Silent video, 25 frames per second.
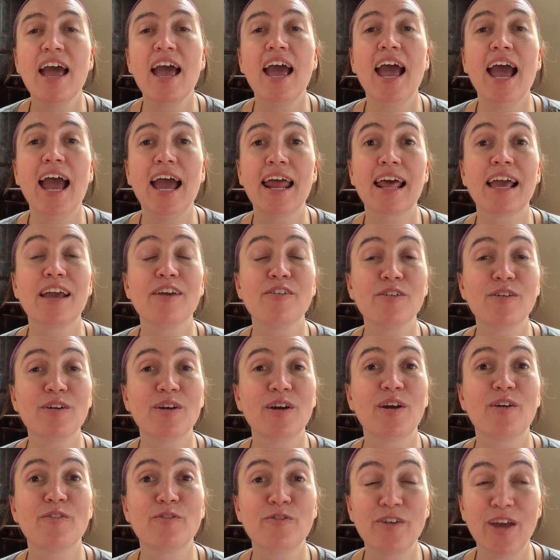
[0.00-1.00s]
And I
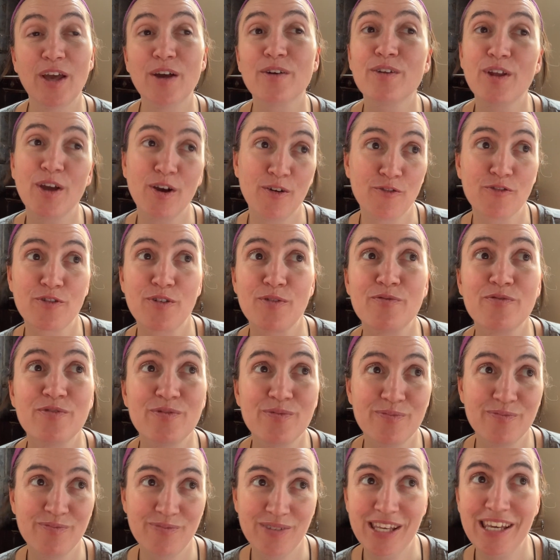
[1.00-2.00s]
found out from
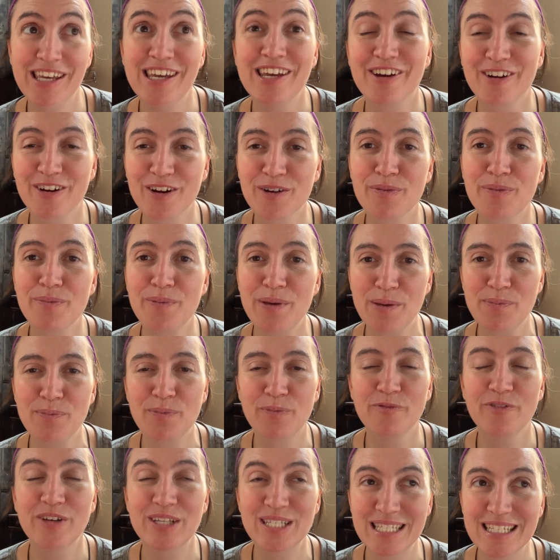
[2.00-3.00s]
here, the people
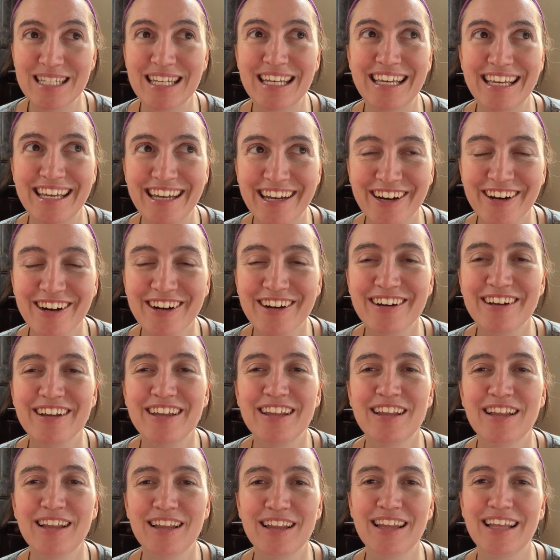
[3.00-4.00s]
visiting here,
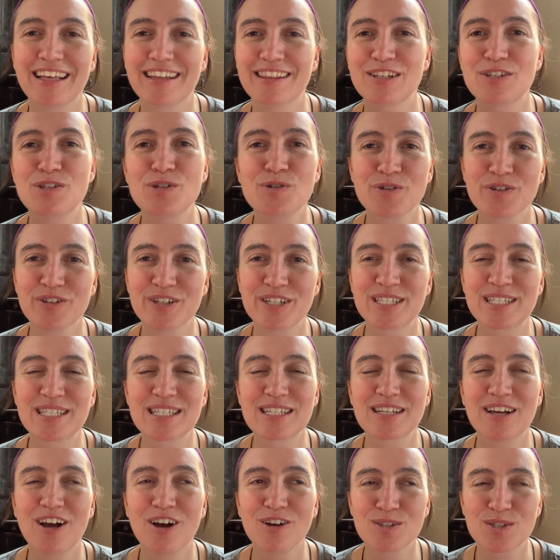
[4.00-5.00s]
like the tourists
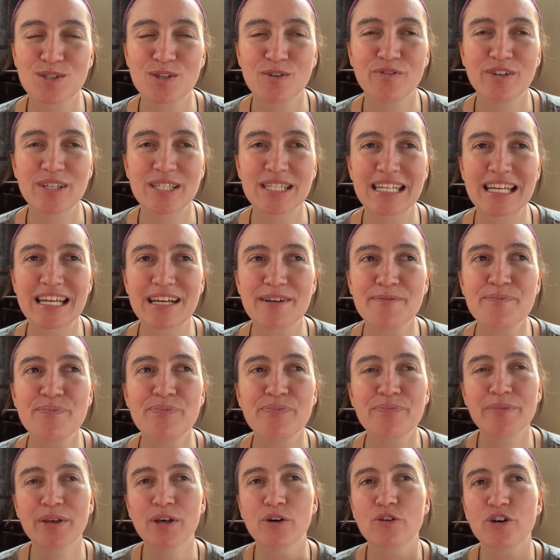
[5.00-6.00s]
also visiting,
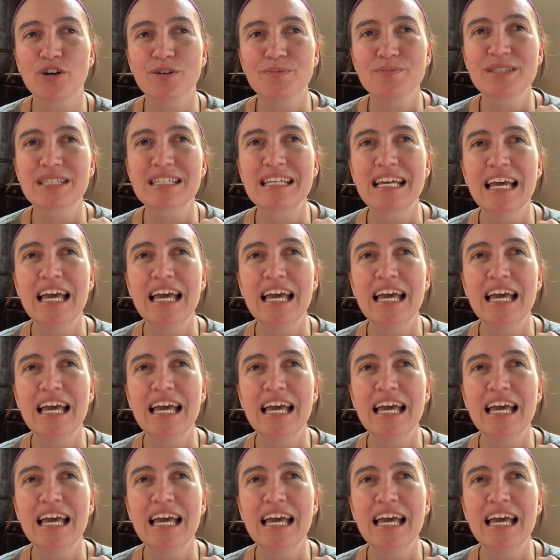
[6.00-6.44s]
pilgrims,